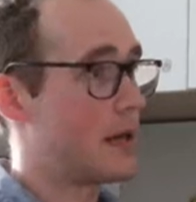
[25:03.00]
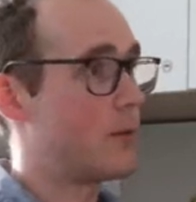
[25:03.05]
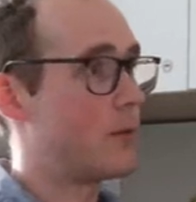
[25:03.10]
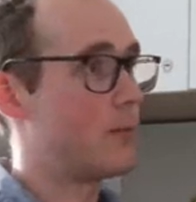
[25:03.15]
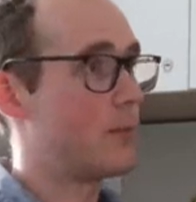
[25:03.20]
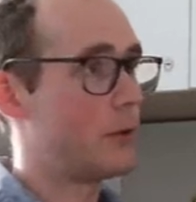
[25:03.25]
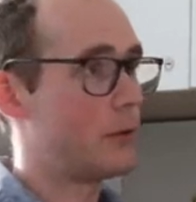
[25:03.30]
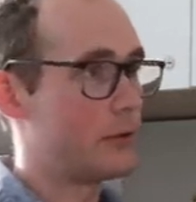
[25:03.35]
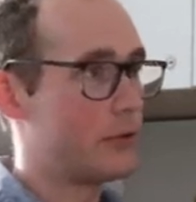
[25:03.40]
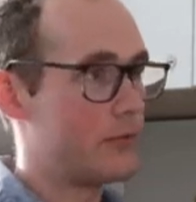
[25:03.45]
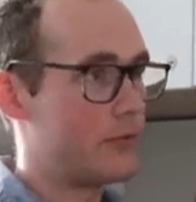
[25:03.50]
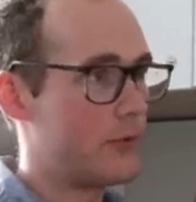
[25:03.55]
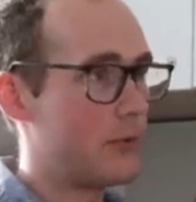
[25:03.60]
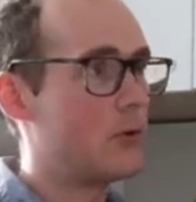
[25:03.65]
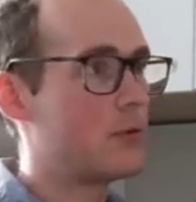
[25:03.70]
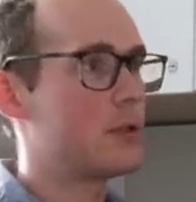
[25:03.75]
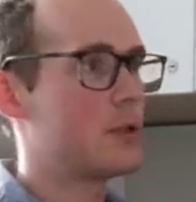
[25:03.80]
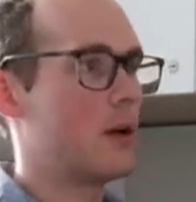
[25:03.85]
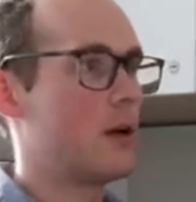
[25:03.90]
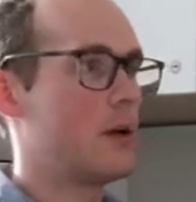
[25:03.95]
is that with
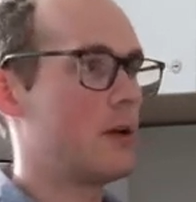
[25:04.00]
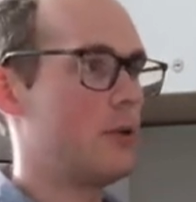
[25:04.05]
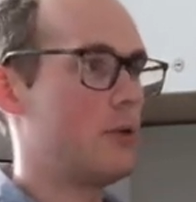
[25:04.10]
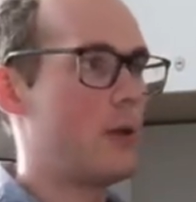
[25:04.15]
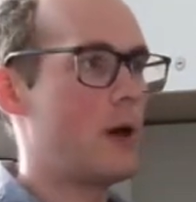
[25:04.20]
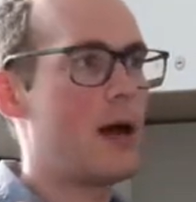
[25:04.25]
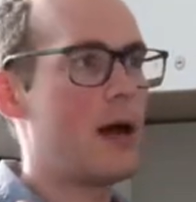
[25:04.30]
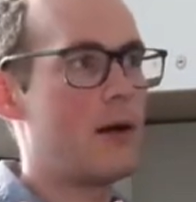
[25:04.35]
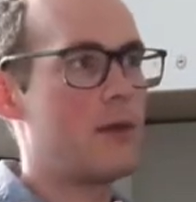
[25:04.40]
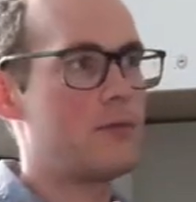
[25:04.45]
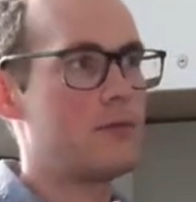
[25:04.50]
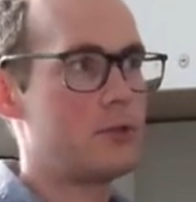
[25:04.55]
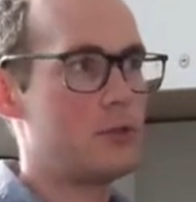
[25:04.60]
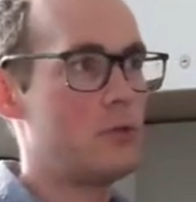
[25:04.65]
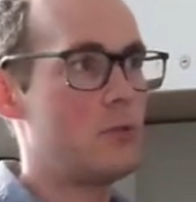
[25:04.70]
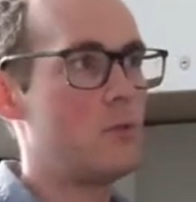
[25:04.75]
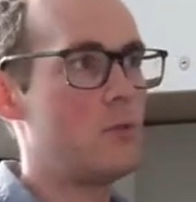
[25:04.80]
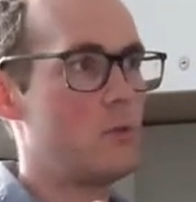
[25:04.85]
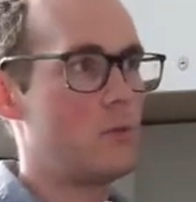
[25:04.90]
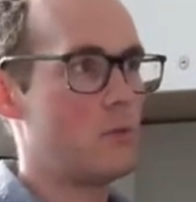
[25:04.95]
multiphoton, you have
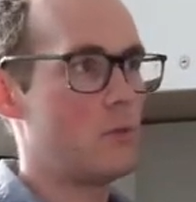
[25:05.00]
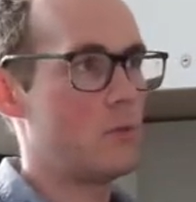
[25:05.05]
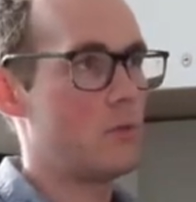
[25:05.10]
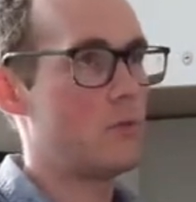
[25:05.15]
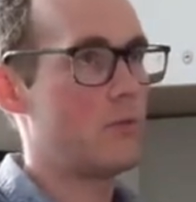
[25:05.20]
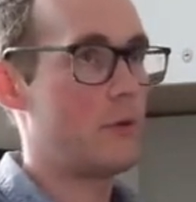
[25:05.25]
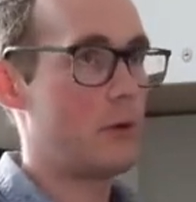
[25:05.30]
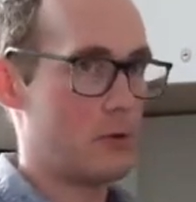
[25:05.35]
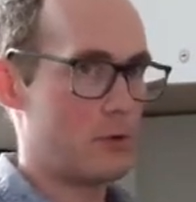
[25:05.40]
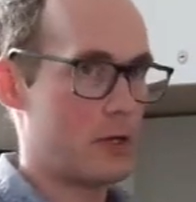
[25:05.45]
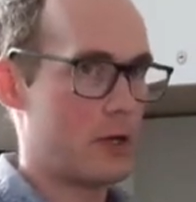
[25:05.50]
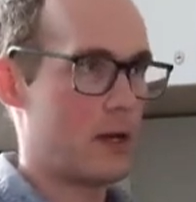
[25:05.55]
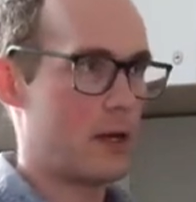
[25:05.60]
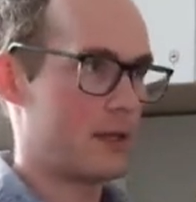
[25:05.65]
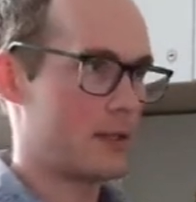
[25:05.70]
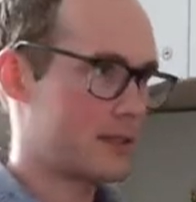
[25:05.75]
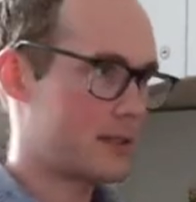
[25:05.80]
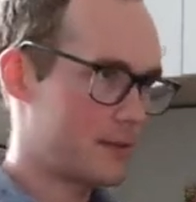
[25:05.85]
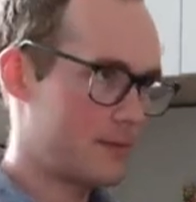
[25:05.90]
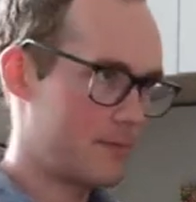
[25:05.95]
two
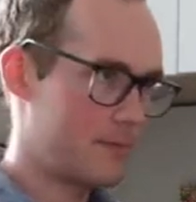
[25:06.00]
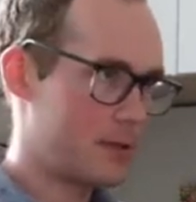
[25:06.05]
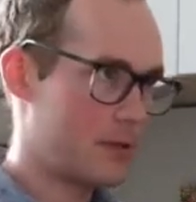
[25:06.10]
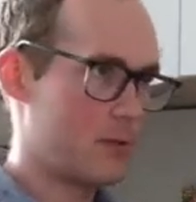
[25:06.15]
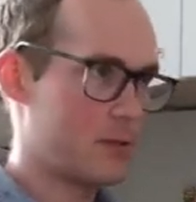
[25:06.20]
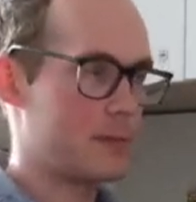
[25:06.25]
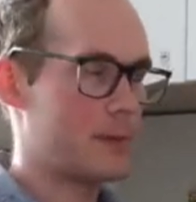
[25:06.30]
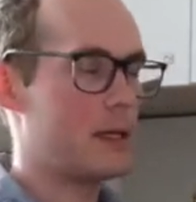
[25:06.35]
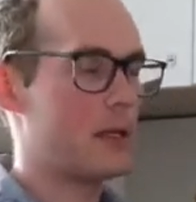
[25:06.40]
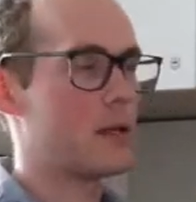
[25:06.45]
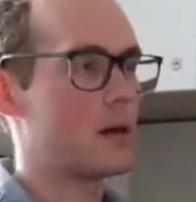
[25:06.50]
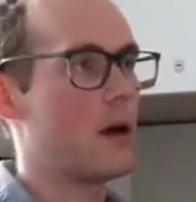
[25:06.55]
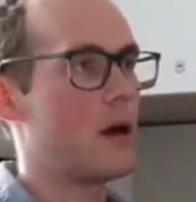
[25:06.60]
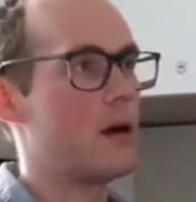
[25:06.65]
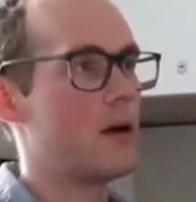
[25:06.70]
photons, so to speak,